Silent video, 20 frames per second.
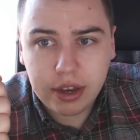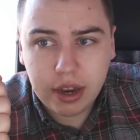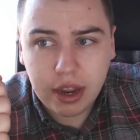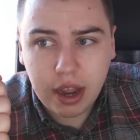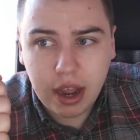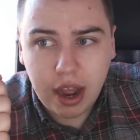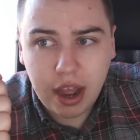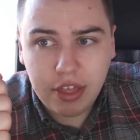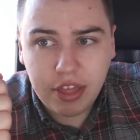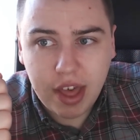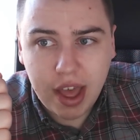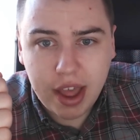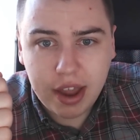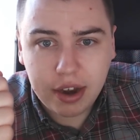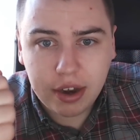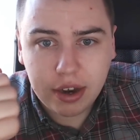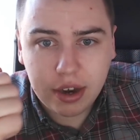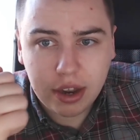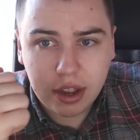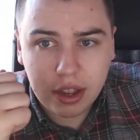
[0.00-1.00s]
I
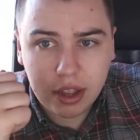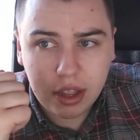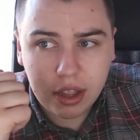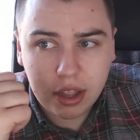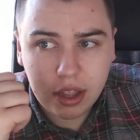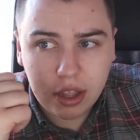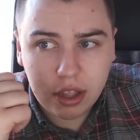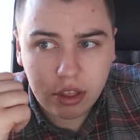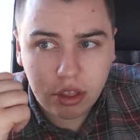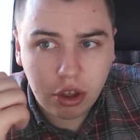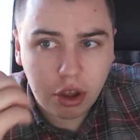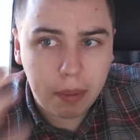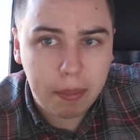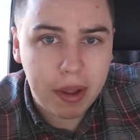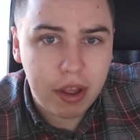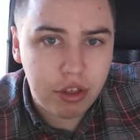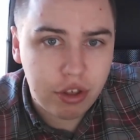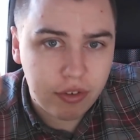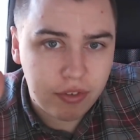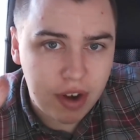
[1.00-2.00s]
then took a
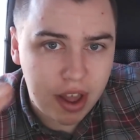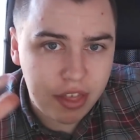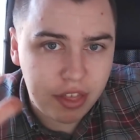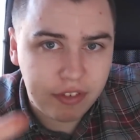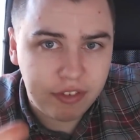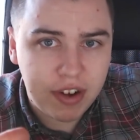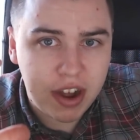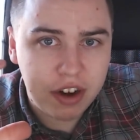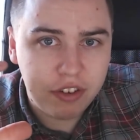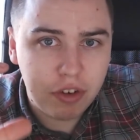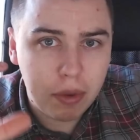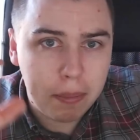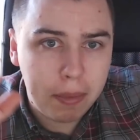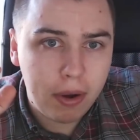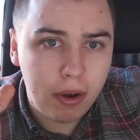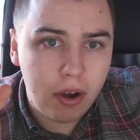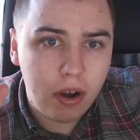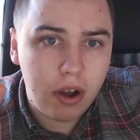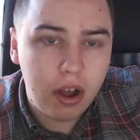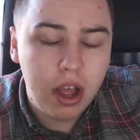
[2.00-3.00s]
picture of like the final
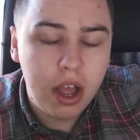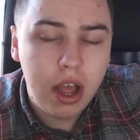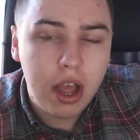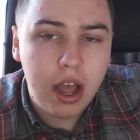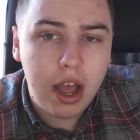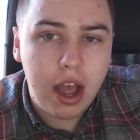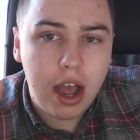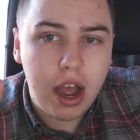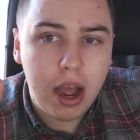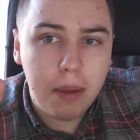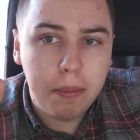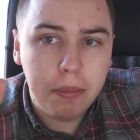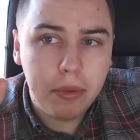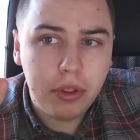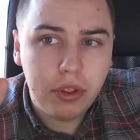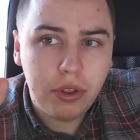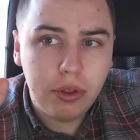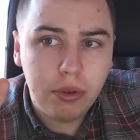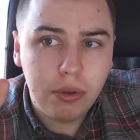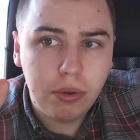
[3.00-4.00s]
report.
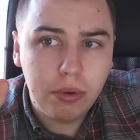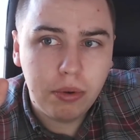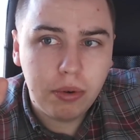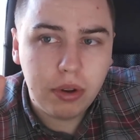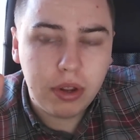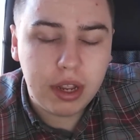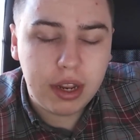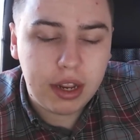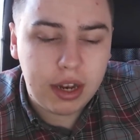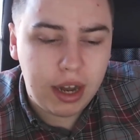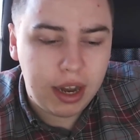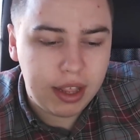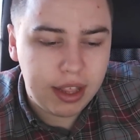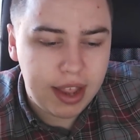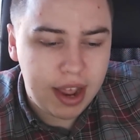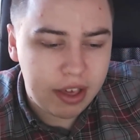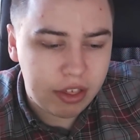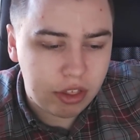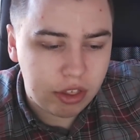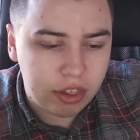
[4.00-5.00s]
You click
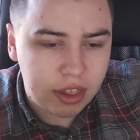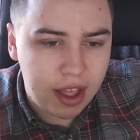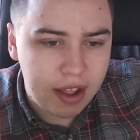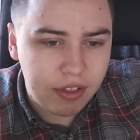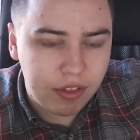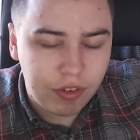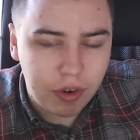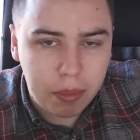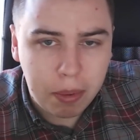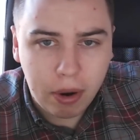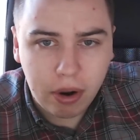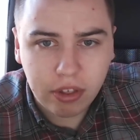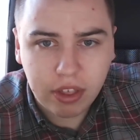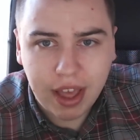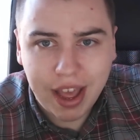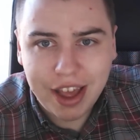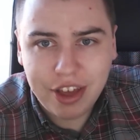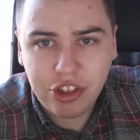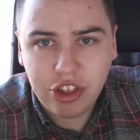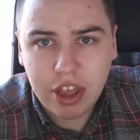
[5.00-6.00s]
yes to save the report as a
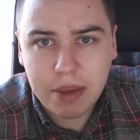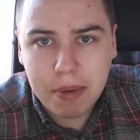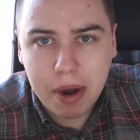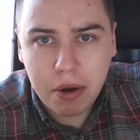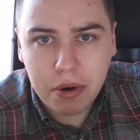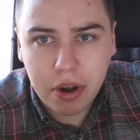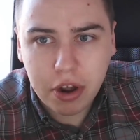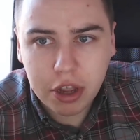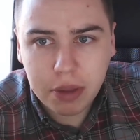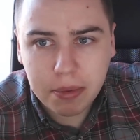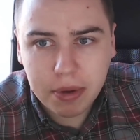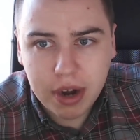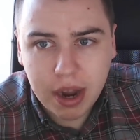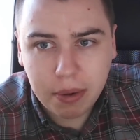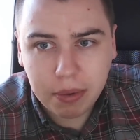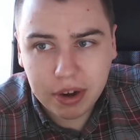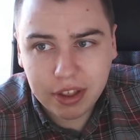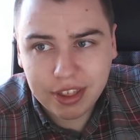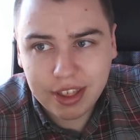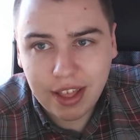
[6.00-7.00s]
HTML document. I'm
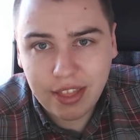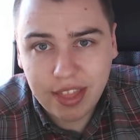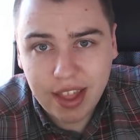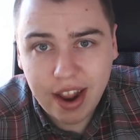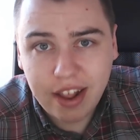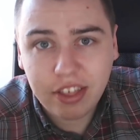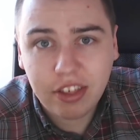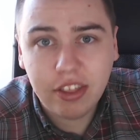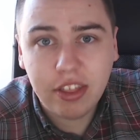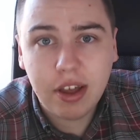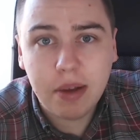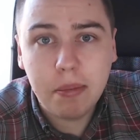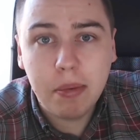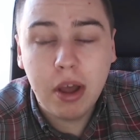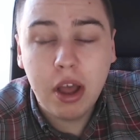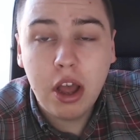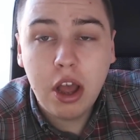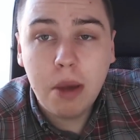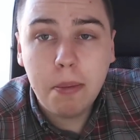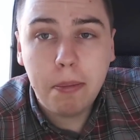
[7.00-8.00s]
going to send that to them,
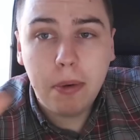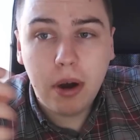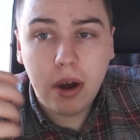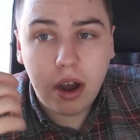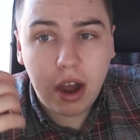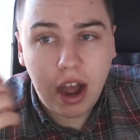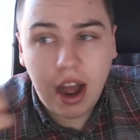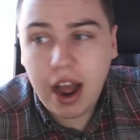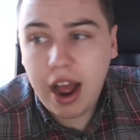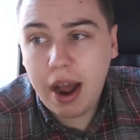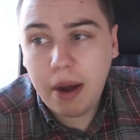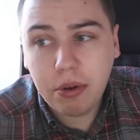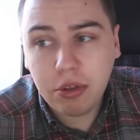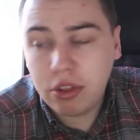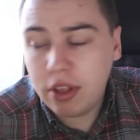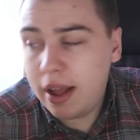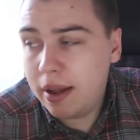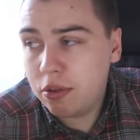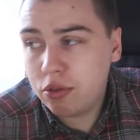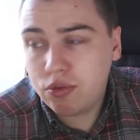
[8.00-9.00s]
but I
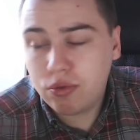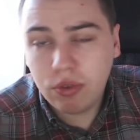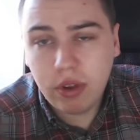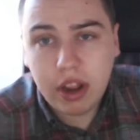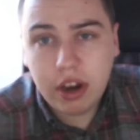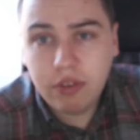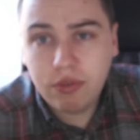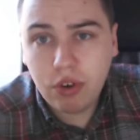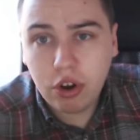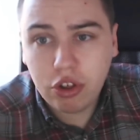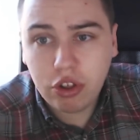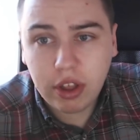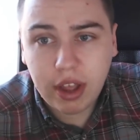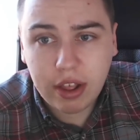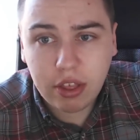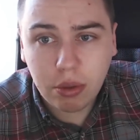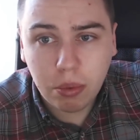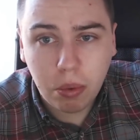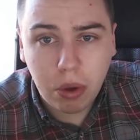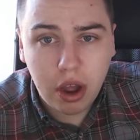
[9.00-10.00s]
was in a rush to
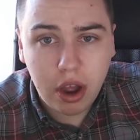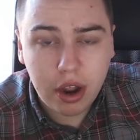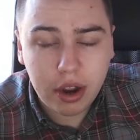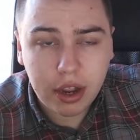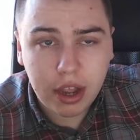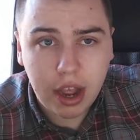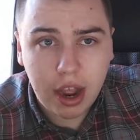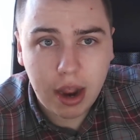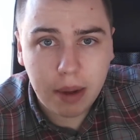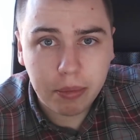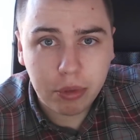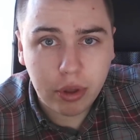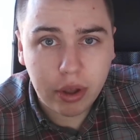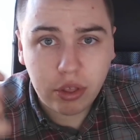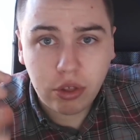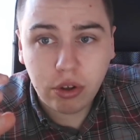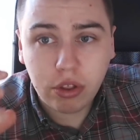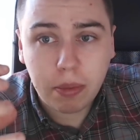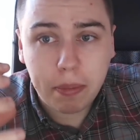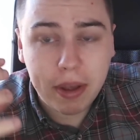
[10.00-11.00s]
get to work, so I
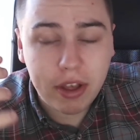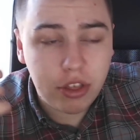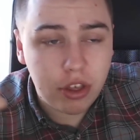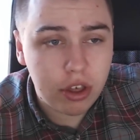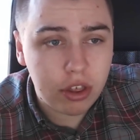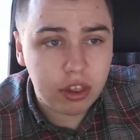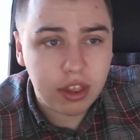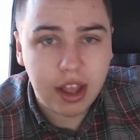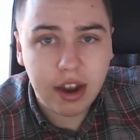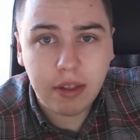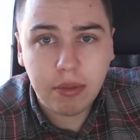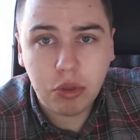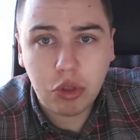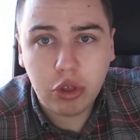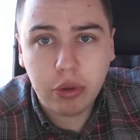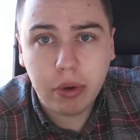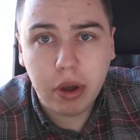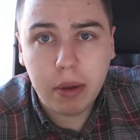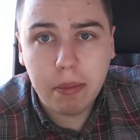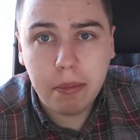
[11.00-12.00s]
took the pictures, sent them
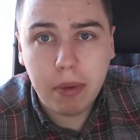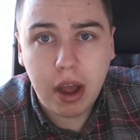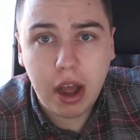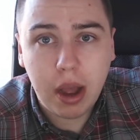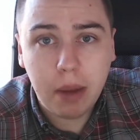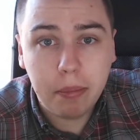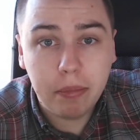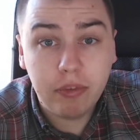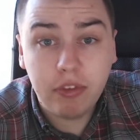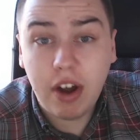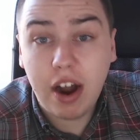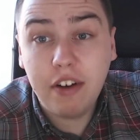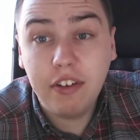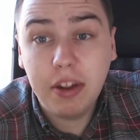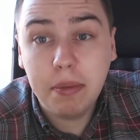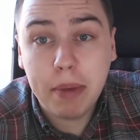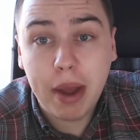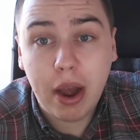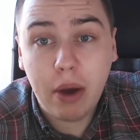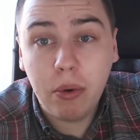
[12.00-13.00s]
to them via
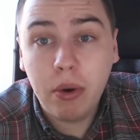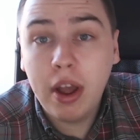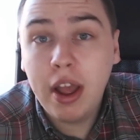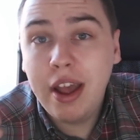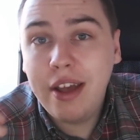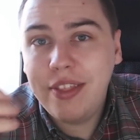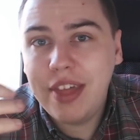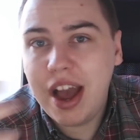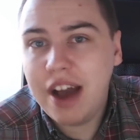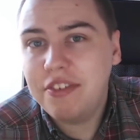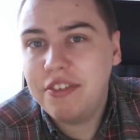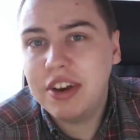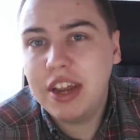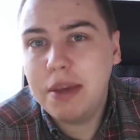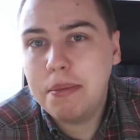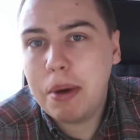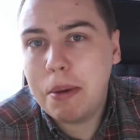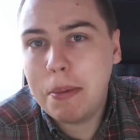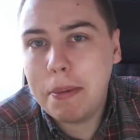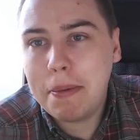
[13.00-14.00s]
email. They haven't
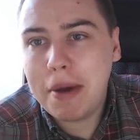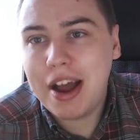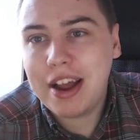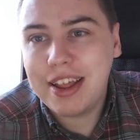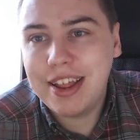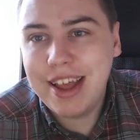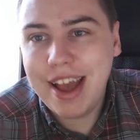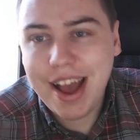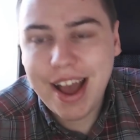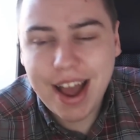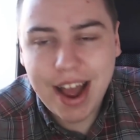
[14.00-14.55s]
emailed me back yet.